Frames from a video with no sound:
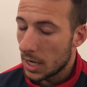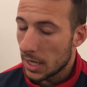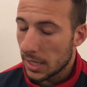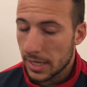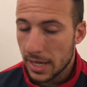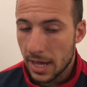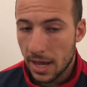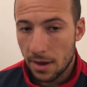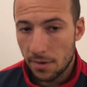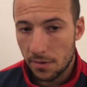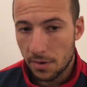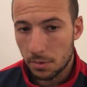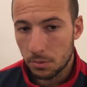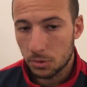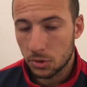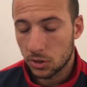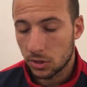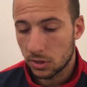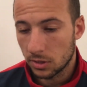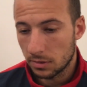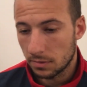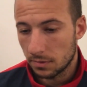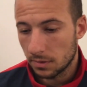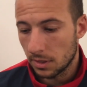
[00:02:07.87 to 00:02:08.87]
Yeah, it was
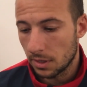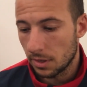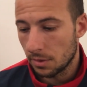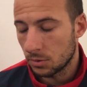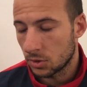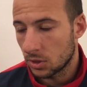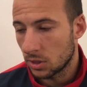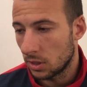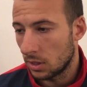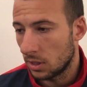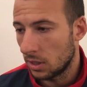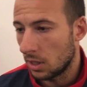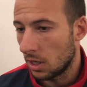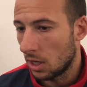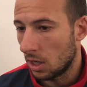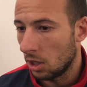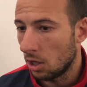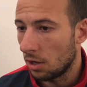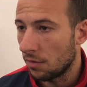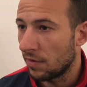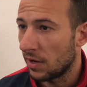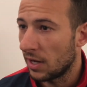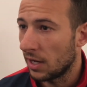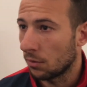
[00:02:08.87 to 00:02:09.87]
a
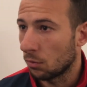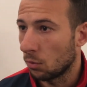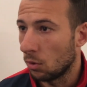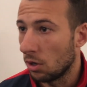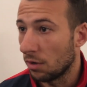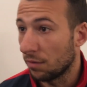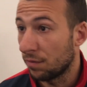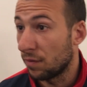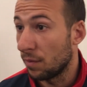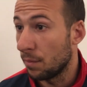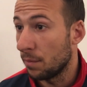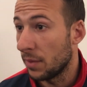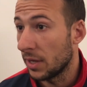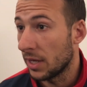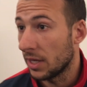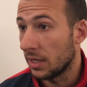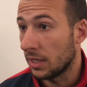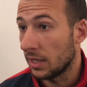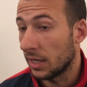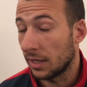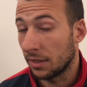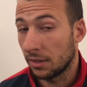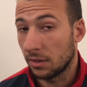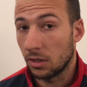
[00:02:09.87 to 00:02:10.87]
lot of hard work from me,
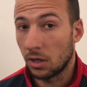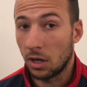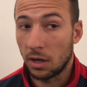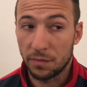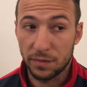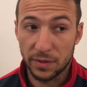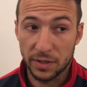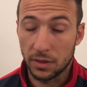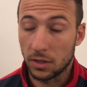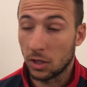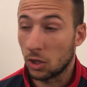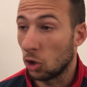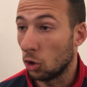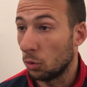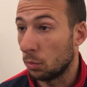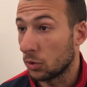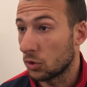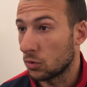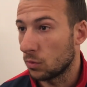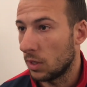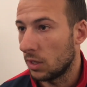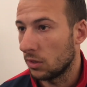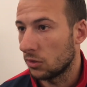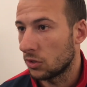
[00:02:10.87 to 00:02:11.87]
and I think the club
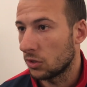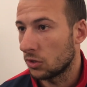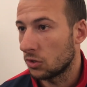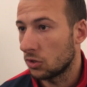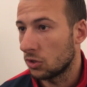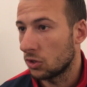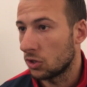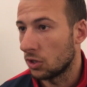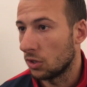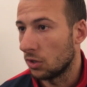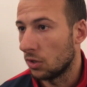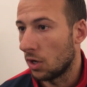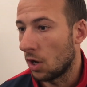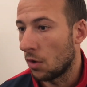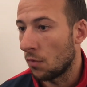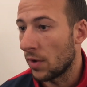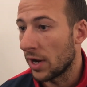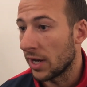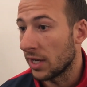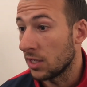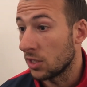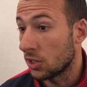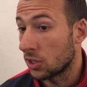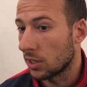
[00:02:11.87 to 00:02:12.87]
as well, to
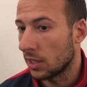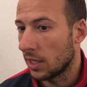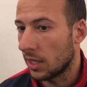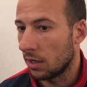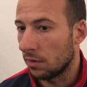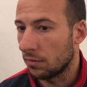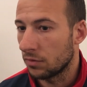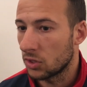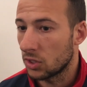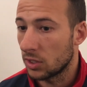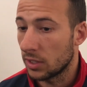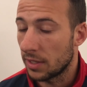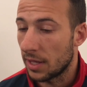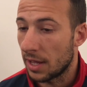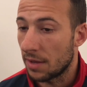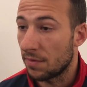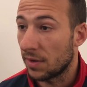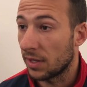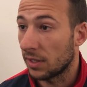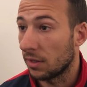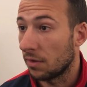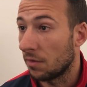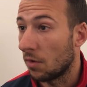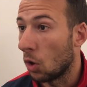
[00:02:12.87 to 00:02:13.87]
arrange that. Obviously they've
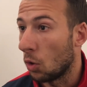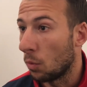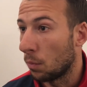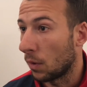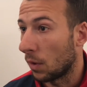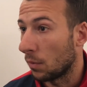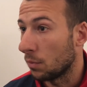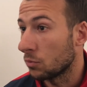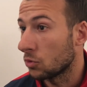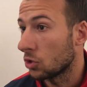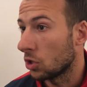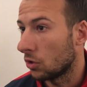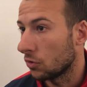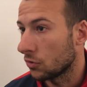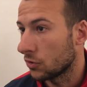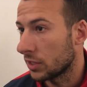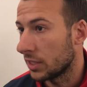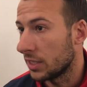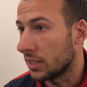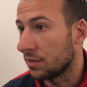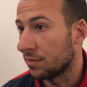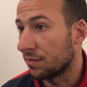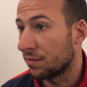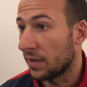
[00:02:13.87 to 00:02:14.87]
had their own problems all
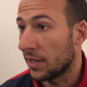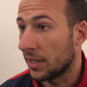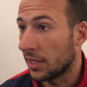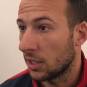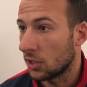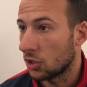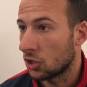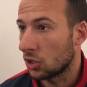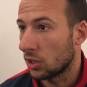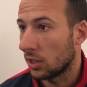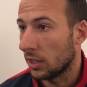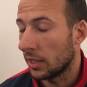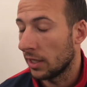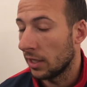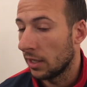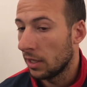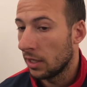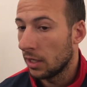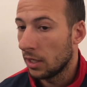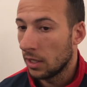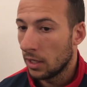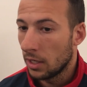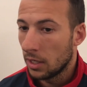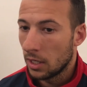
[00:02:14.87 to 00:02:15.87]
season financially.
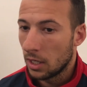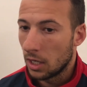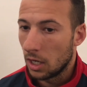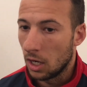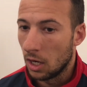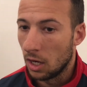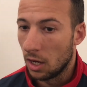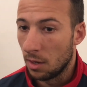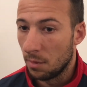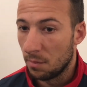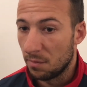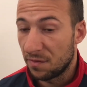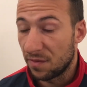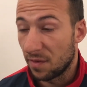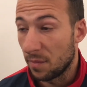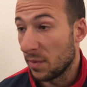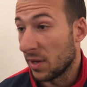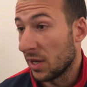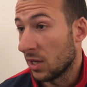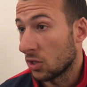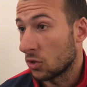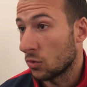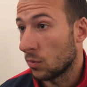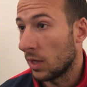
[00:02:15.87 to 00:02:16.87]
For
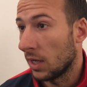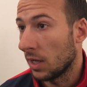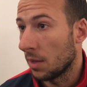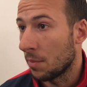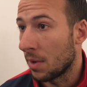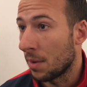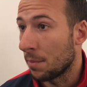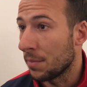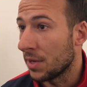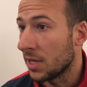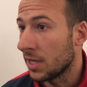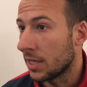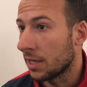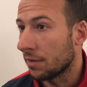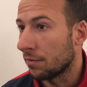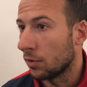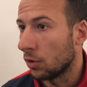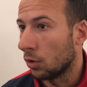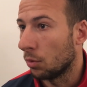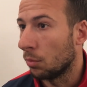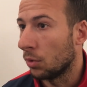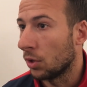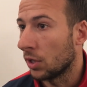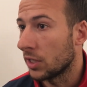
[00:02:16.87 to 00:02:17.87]
me as well, it meant me giving
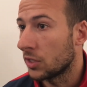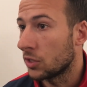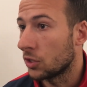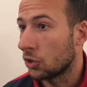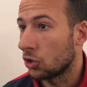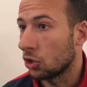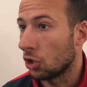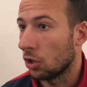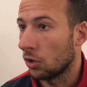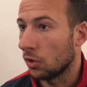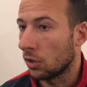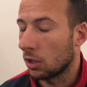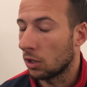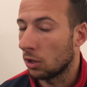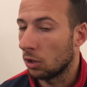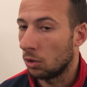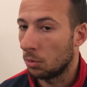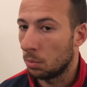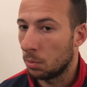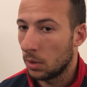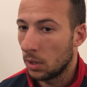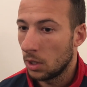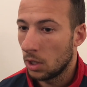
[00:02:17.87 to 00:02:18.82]
up money to join the club.